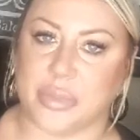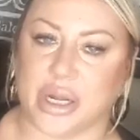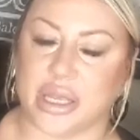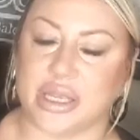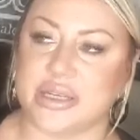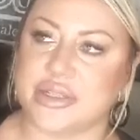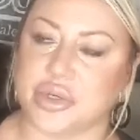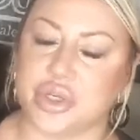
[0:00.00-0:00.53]
So
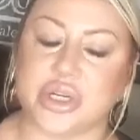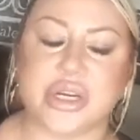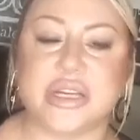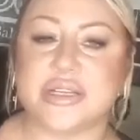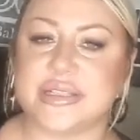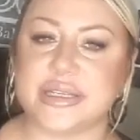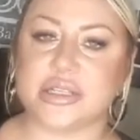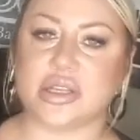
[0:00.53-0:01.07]
you're going to see a
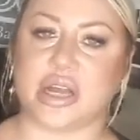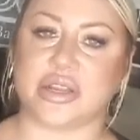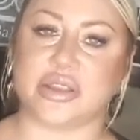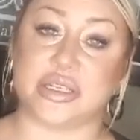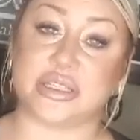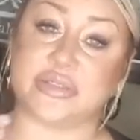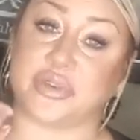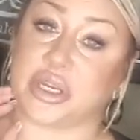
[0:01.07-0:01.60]
lot of these
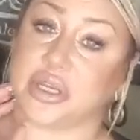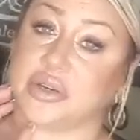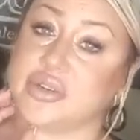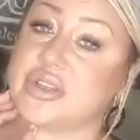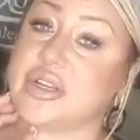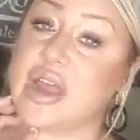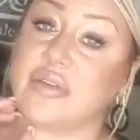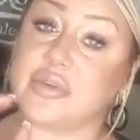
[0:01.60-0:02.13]
videos, and
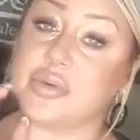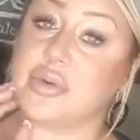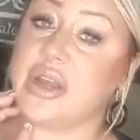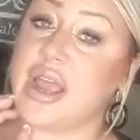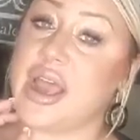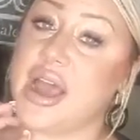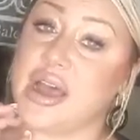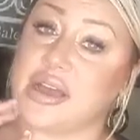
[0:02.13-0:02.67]
everyone
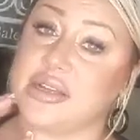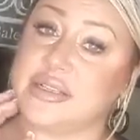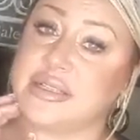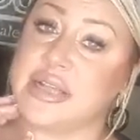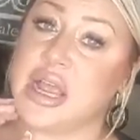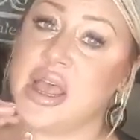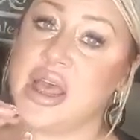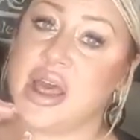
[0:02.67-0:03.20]
has
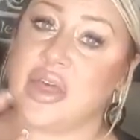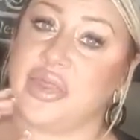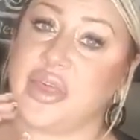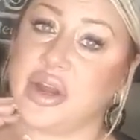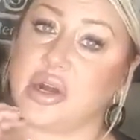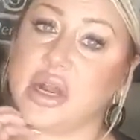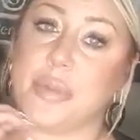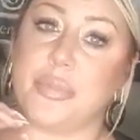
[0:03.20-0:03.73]
their
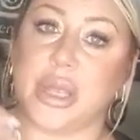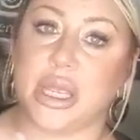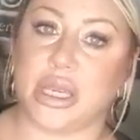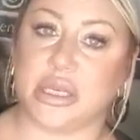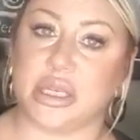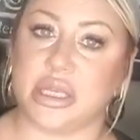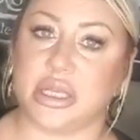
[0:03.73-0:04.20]
opinion.